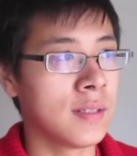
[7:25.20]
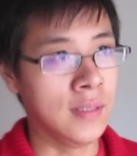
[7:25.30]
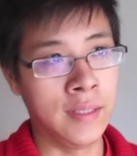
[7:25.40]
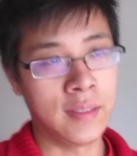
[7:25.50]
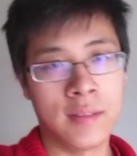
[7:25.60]

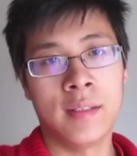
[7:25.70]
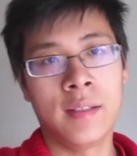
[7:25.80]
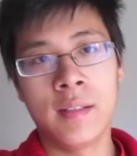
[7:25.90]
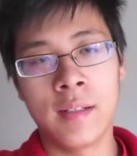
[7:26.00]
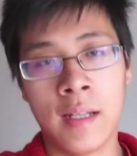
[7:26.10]

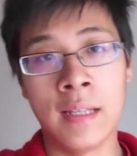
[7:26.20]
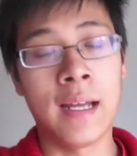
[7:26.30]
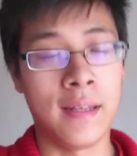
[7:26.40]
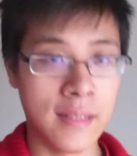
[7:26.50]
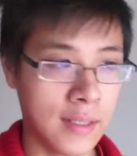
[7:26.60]
a
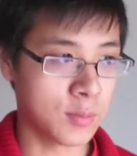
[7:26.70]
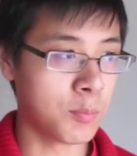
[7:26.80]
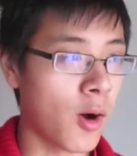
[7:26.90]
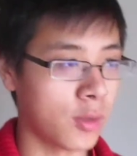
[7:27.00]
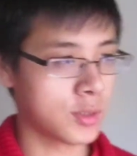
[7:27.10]
lot of things
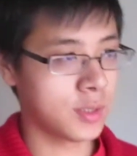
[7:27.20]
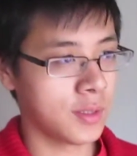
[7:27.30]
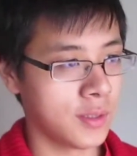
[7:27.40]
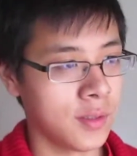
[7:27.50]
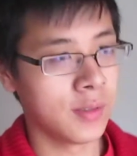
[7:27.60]
bought
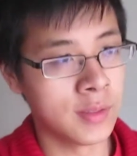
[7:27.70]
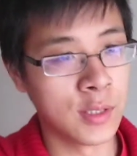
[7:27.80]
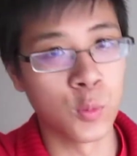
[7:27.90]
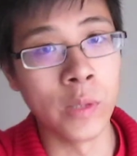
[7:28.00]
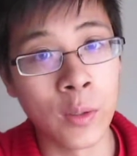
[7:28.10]

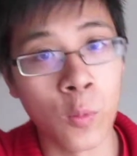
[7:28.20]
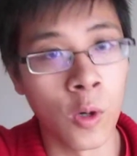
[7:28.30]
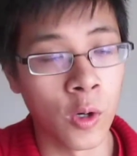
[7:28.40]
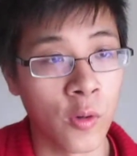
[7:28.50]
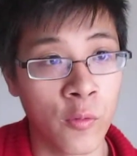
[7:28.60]
this week
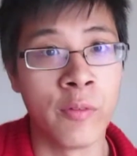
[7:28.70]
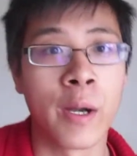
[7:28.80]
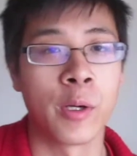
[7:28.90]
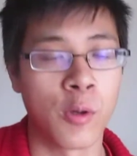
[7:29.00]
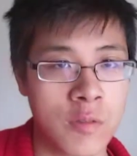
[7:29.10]
were
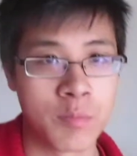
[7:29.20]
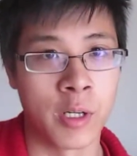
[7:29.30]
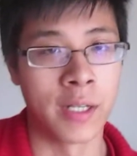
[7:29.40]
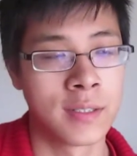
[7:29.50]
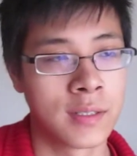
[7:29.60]
very
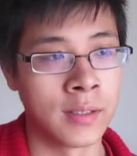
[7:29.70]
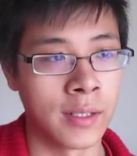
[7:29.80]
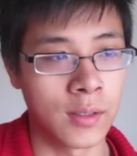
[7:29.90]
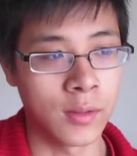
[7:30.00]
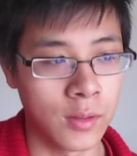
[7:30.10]
overpriced.
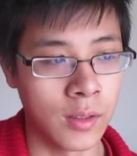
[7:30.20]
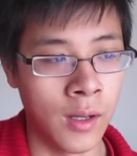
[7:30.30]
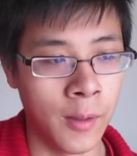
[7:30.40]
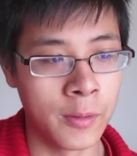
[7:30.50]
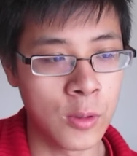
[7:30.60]
Like
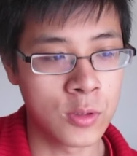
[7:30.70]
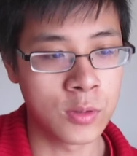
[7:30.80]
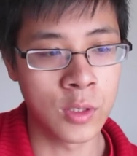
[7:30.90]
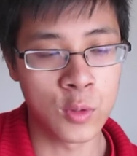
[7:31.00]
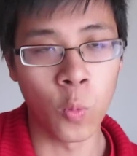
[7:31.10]
there's
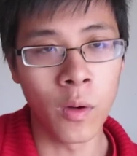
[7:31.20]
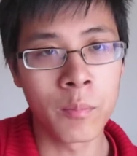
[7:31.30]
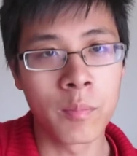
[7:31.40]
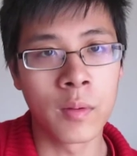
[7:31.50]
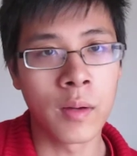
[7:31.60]
this
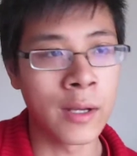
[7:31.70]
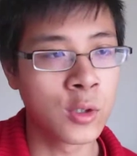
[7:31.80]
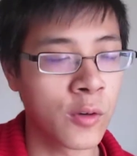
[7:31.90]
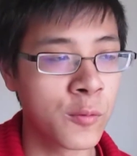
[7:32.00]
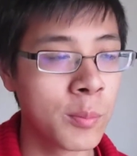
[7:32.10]
one, I
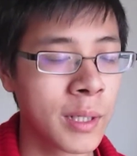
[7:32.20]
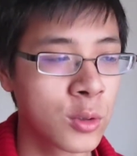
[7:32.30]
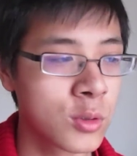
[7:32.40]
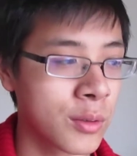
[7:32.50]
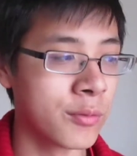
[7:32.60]
took a few
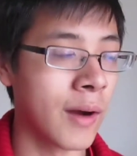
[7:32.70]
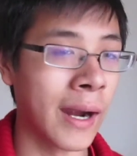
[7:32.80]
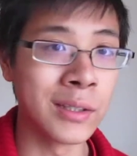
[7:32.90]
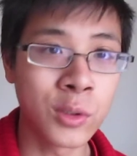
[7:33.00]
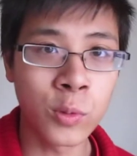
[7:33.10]
pictures of
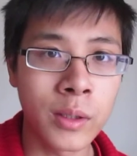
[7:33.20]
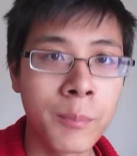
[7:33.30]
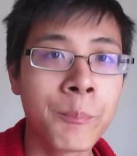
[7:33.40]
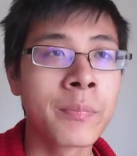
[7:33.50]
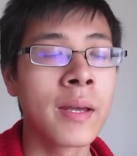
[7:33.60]
ice cream.